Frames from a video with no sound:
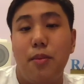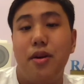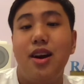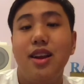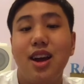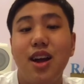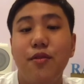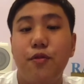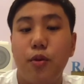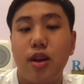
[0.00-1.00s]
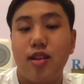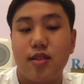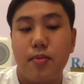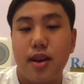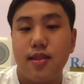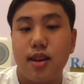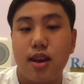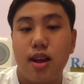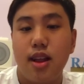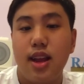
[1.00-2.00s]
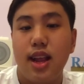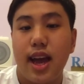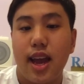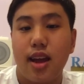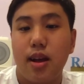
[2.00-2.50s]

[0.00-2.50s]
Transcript: Peranakan food is basically like